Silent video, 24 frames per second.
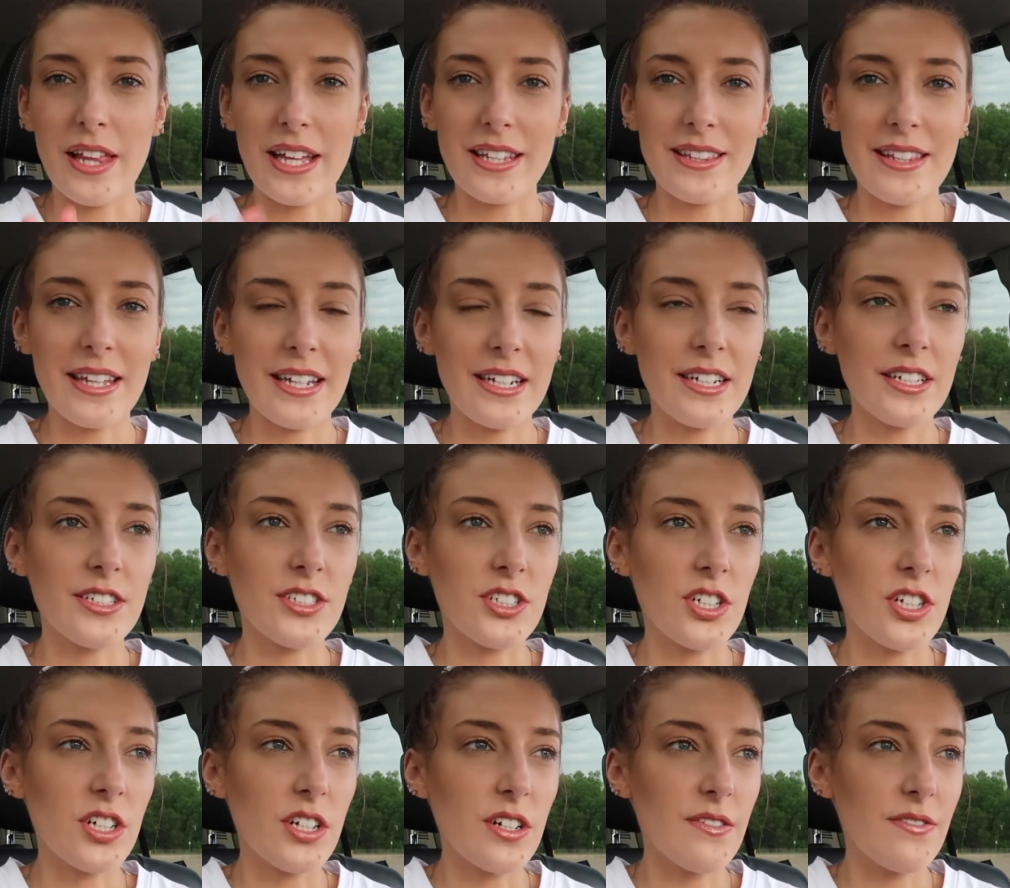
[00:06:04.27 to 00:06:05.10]
Like they
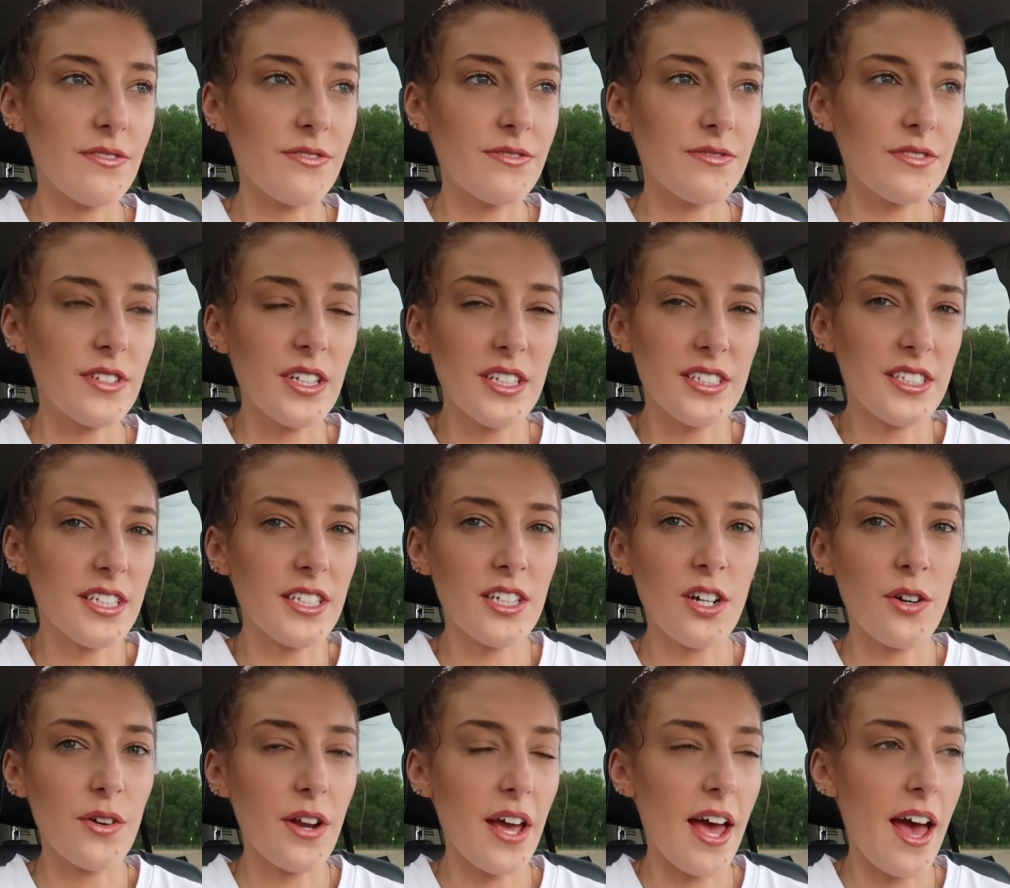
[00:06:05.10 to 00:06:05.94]
deserve
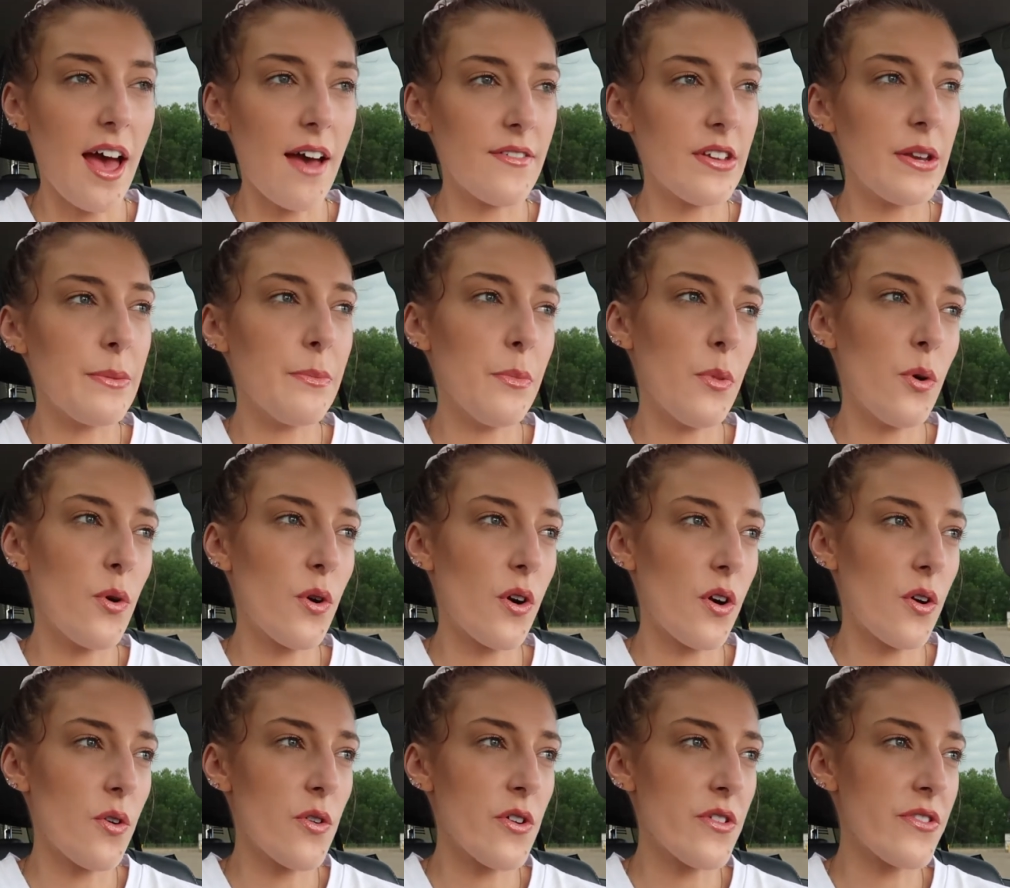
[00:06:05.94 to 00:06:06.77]
to go to heaven
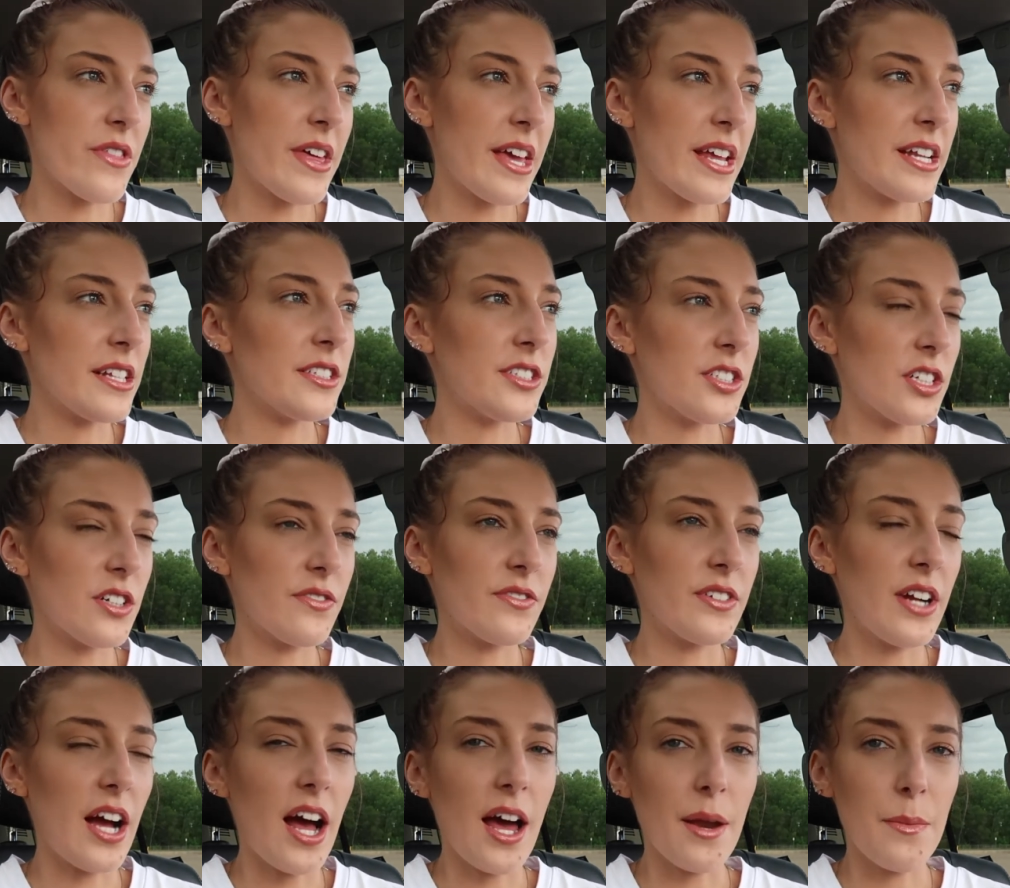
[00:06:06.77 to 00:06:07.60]
more or they
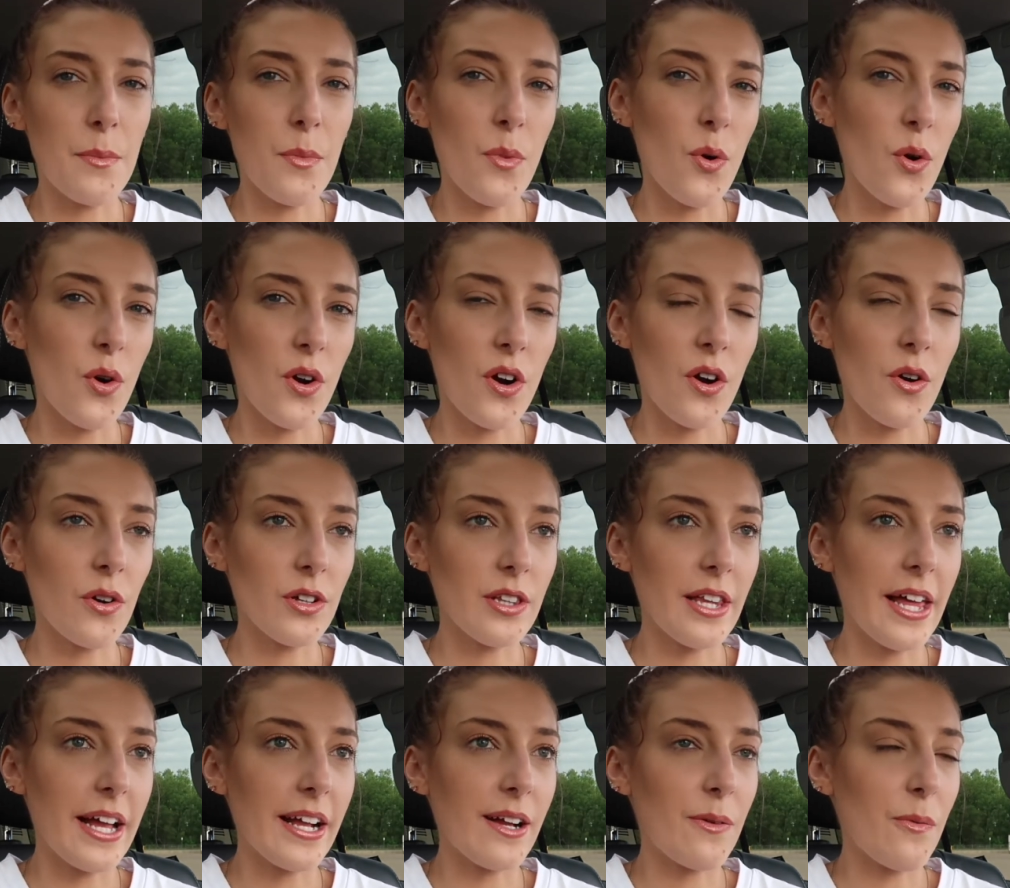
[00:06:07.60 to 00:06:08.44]
deserve God more
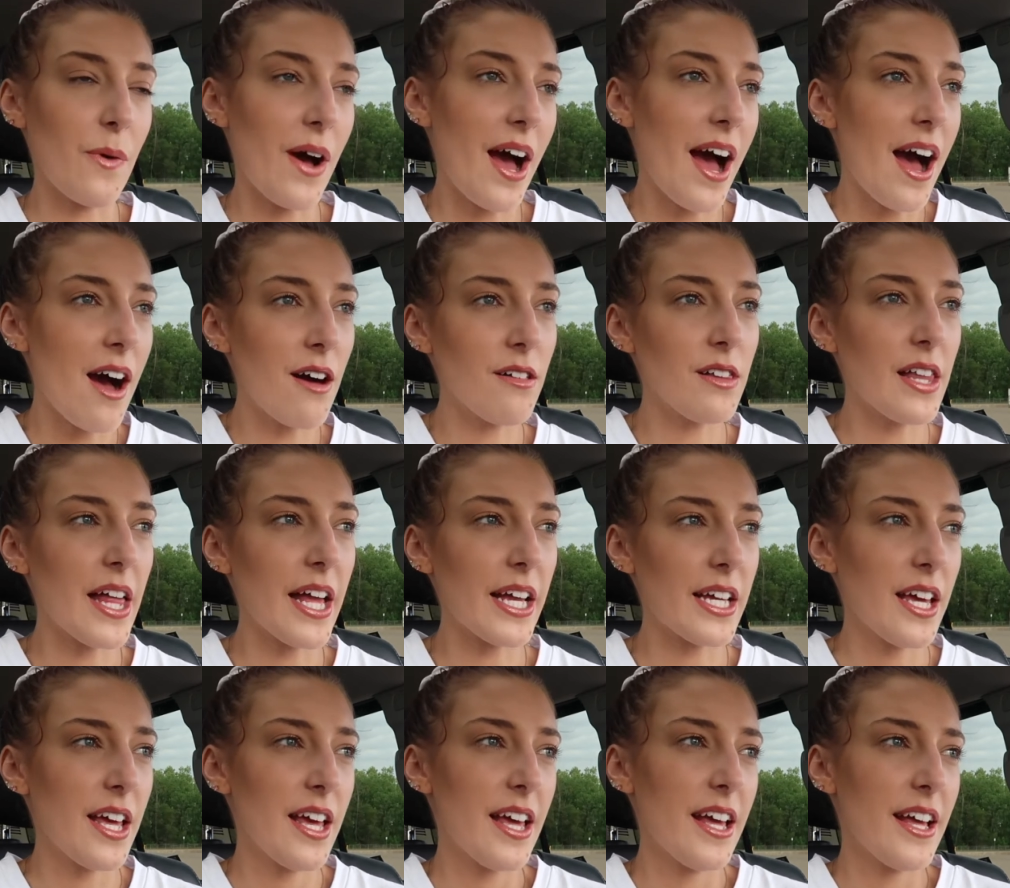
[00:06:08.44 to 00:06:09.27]
or like, wow,
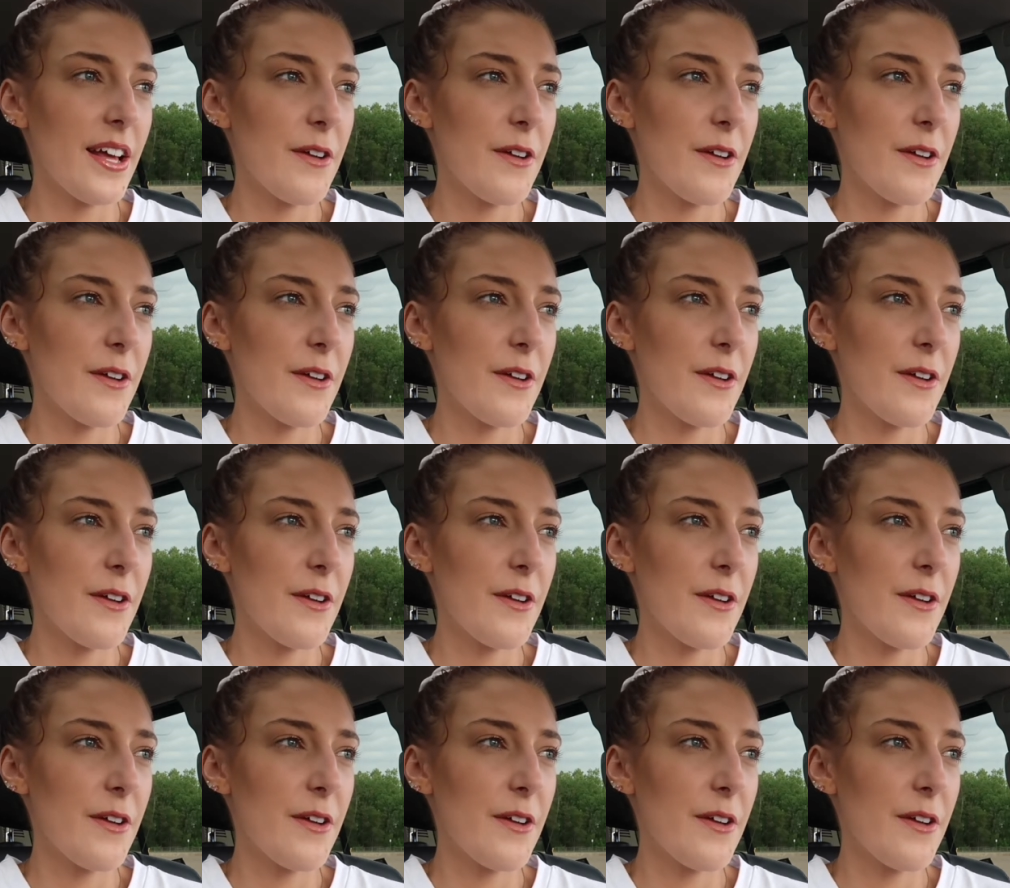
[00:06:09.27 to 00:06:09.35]
like